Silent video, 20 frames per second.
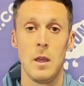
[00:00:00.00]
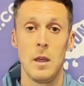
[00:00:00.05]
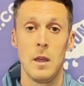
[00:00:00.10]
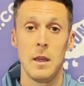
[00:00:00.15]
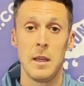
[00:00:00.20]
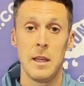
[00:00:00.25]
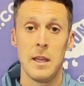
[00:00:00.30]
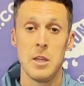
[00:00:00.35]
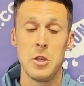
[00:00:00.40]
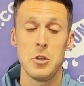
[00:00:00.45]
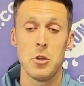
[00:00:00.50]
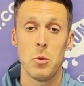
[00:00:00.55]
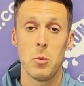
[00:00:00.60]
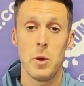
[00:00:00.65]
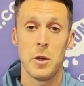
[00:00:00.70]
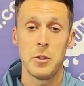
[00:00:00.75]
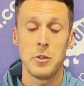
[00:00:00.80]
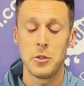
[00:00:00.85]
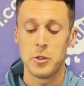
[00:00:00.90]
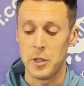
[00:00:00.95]
In case you're
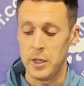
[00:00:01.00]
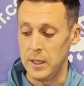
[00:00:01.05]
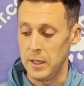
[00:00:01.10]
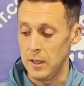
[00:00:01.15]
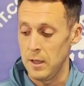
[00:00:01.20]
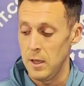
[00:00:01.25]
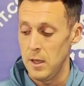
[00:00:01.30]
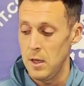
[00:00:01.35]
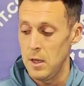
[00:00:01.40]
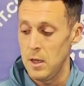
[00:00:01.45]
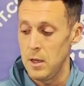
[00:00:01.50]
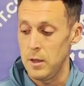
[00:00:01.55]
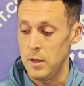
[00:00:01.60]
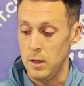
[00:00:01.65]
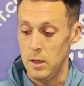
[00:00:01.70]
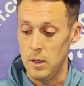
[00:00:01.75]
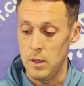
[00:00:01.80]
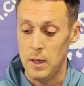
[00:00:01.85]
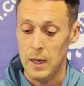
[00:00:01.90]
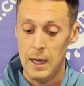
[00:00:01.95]
wondering,
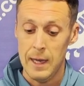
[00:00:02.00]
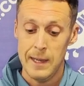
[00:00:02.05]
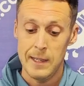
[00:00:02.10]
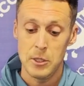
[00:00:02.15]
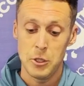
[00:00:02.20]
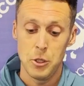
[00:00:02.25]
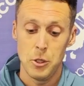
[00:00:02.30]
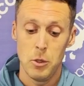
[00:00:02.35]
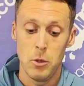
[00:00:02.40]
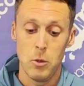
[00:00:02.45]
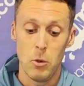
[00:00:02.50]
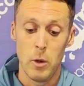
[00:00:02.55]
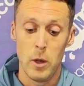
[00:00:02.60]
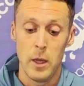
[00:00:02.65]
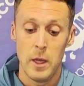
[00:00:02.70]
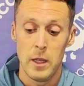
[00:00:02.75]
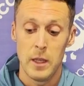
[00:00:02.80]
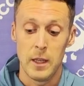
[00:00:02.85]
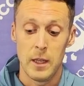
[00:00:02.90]
the actual